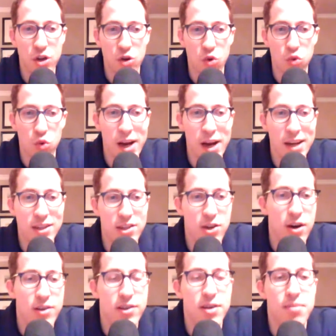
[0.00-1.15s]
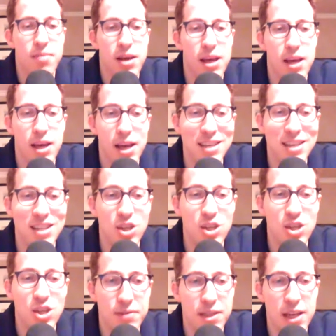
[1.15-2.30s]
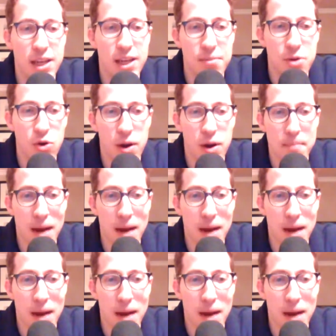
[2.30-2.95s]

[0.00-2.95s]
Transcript: Grant Dawson making his UFC debut,